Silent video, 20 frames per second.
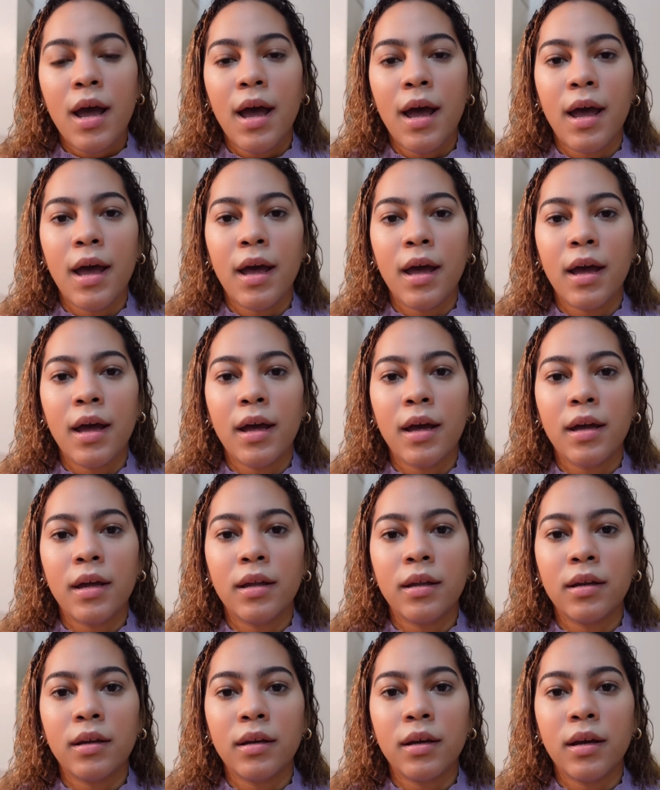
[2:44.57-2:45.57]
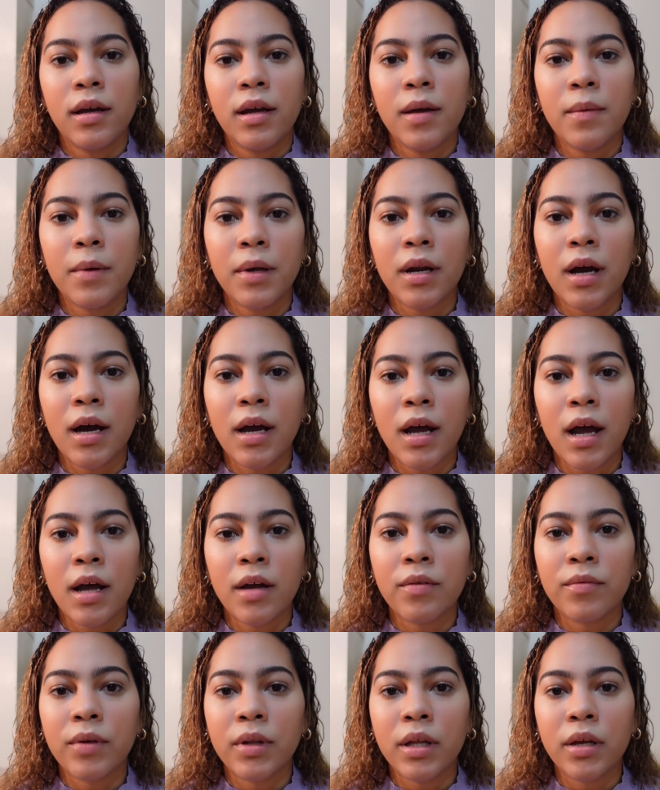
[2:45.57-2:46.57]
and him and I
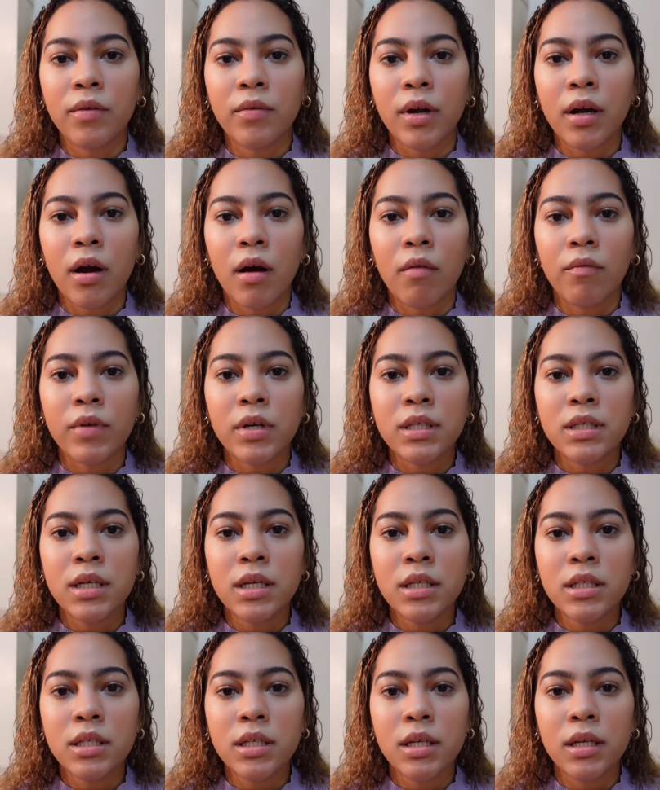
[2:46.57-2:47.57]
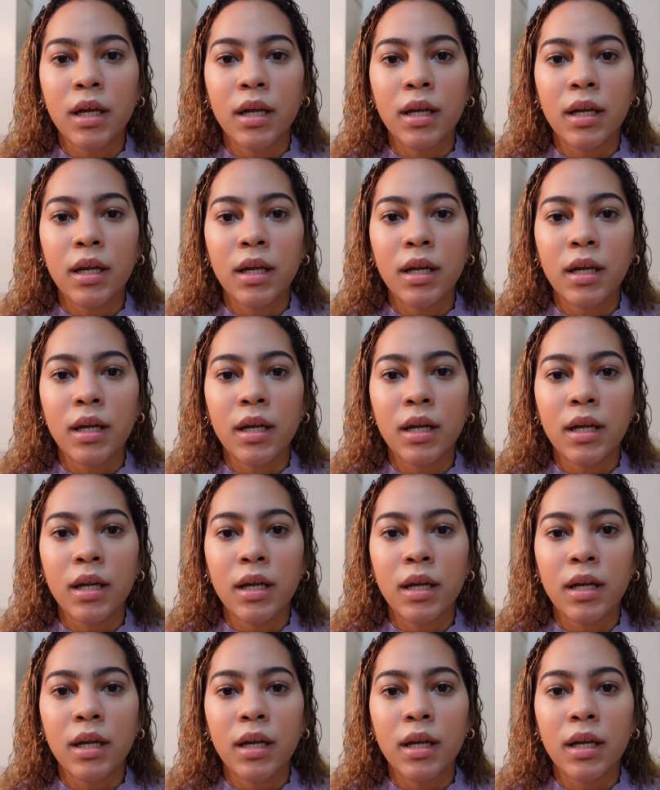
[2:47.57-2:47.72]
had a really great conversation,